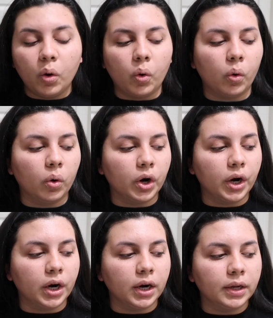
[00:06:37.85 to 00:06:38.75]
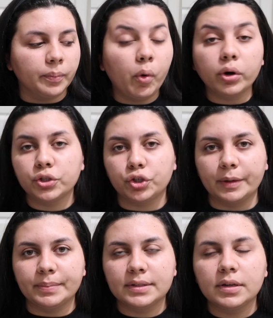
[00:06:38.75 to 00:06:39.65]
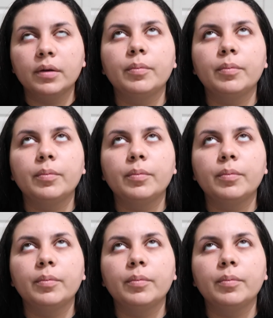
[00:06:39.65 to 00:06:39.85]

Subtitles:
or pore strips.